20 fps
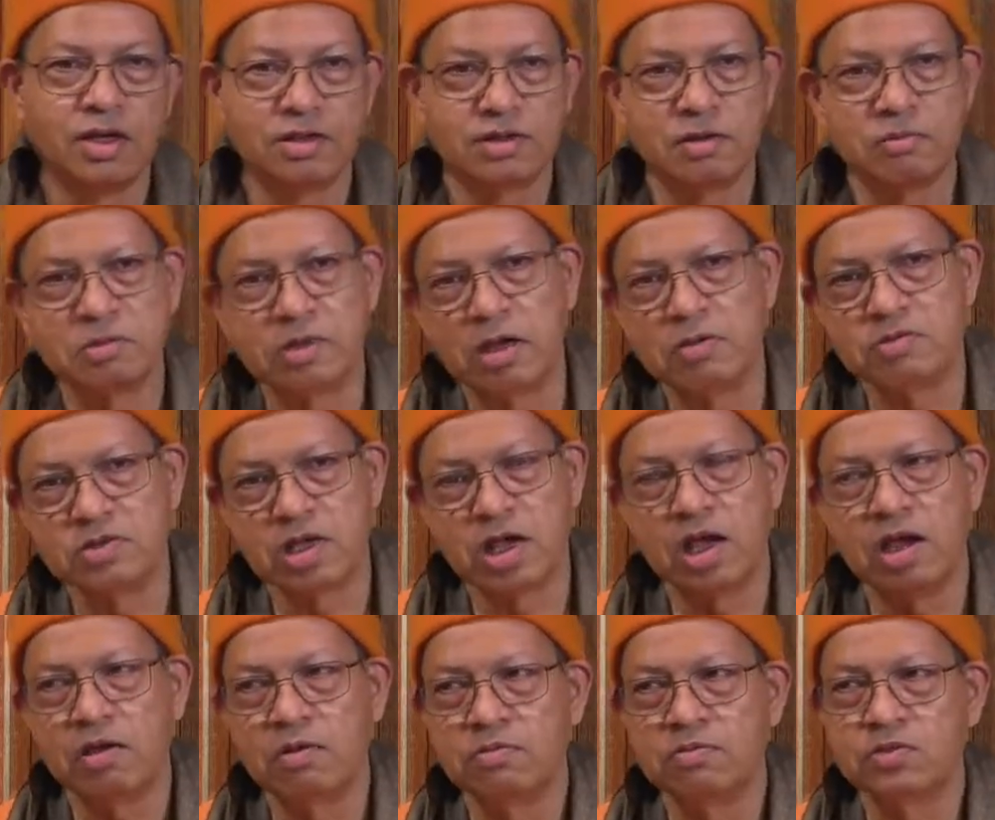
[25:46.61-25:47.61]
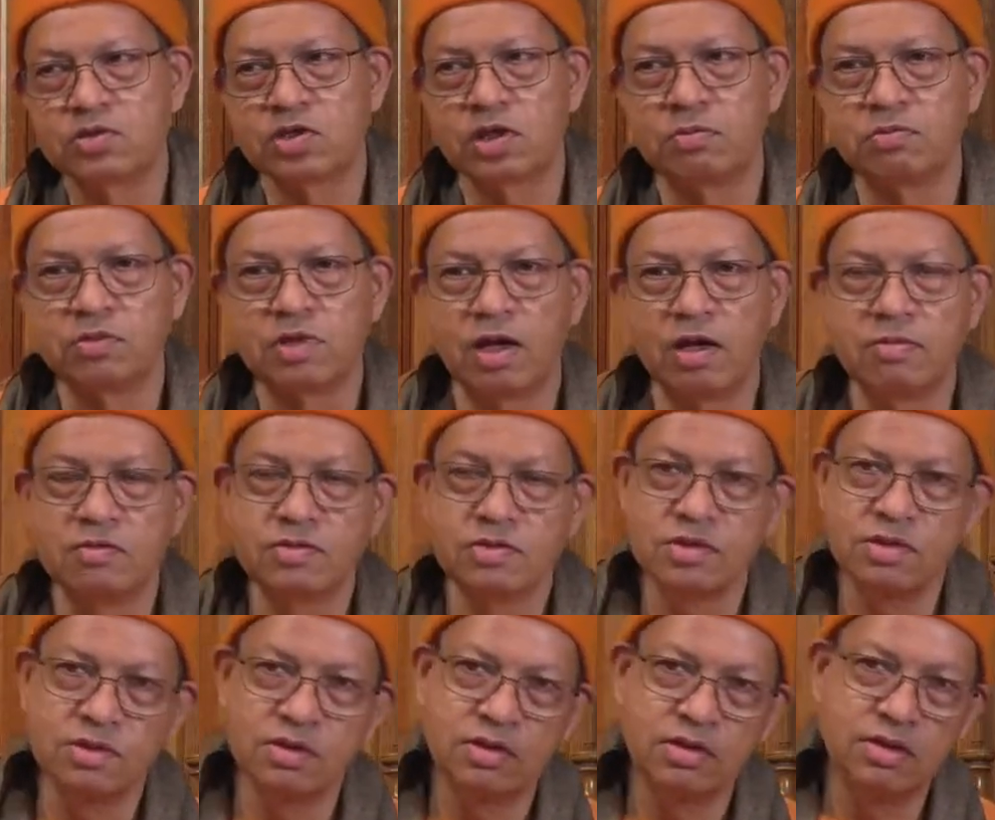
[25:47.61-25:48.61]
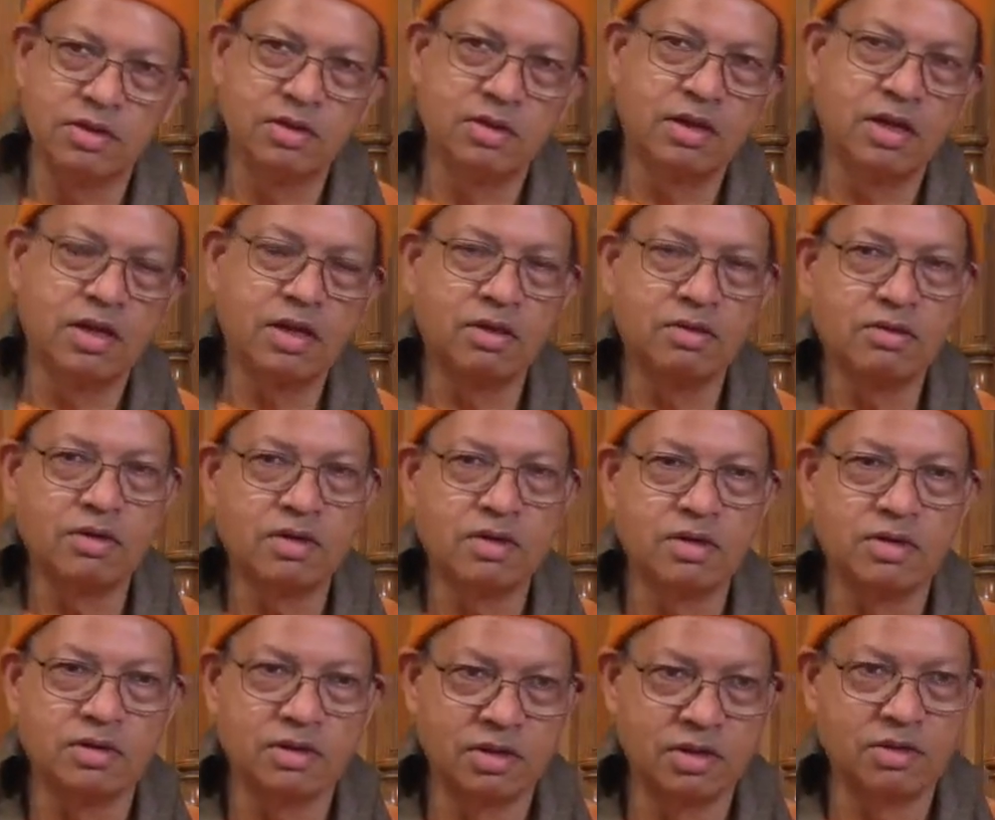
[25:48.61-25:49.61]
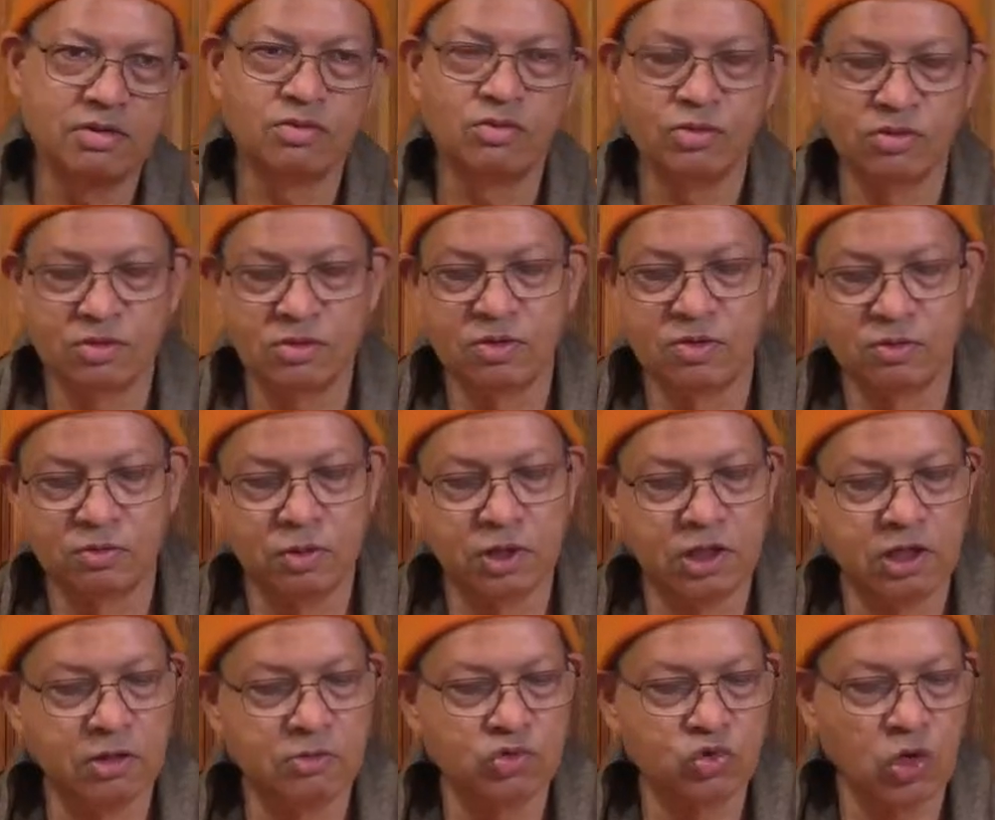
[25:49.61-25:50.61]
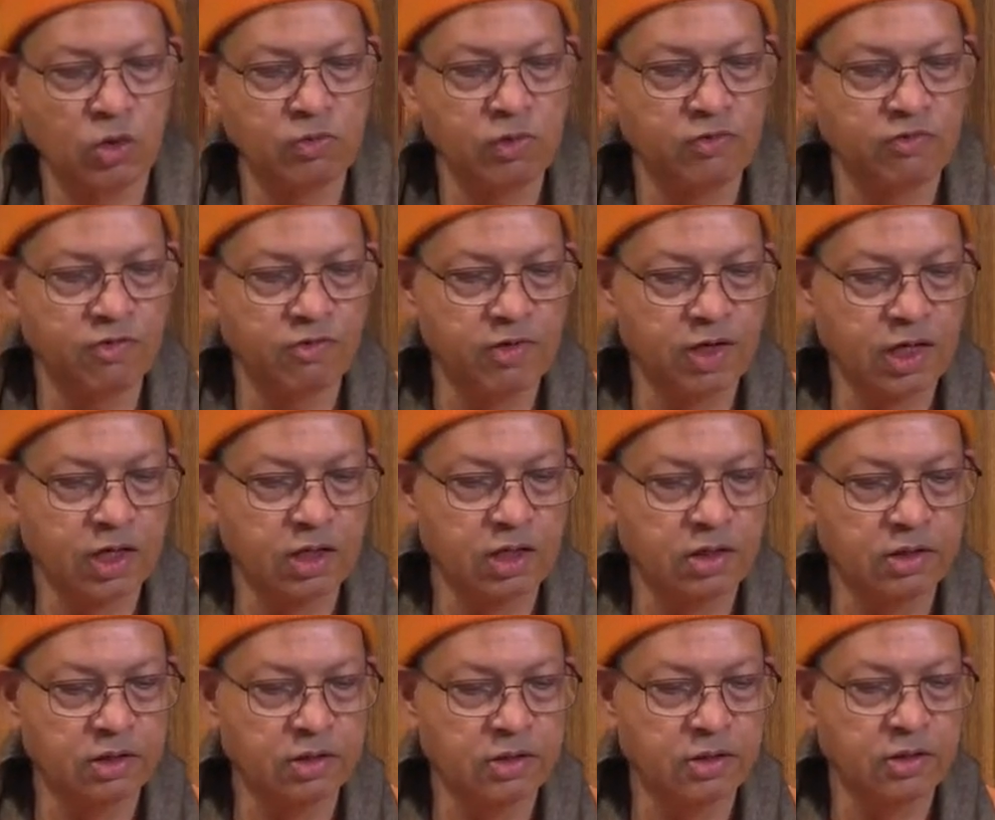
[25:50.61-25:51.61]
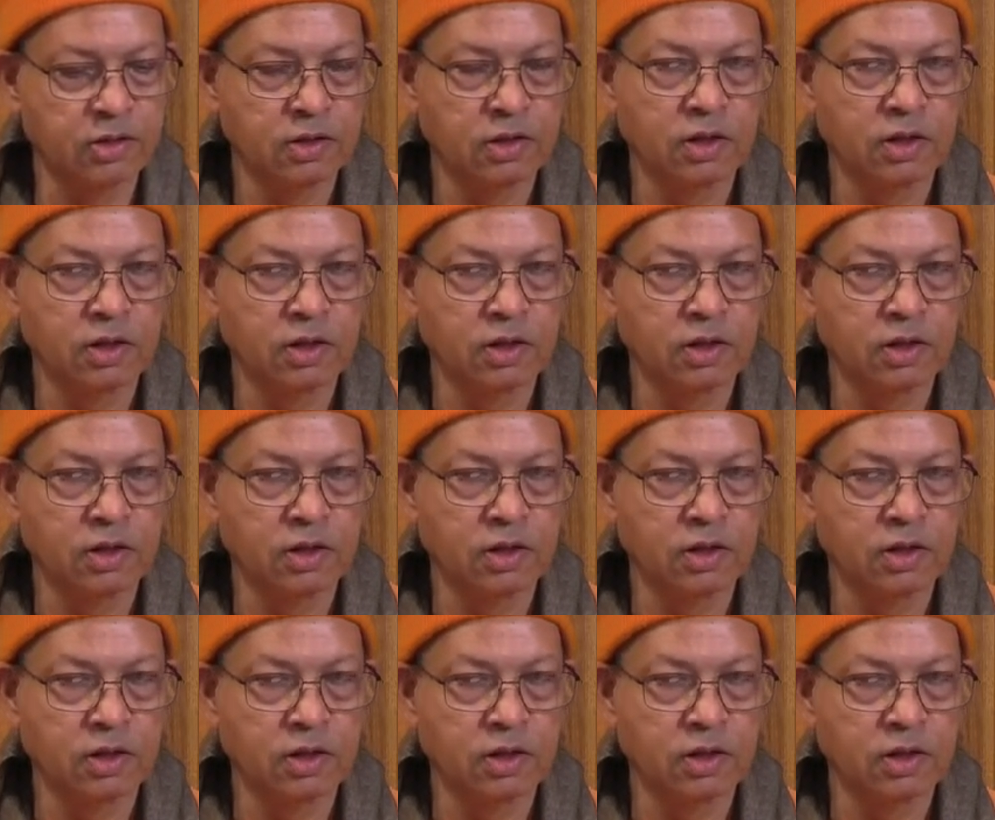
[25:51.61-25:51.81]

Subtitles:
Some sometimes M, sometimes Narendra, who became Swami Vivekananda,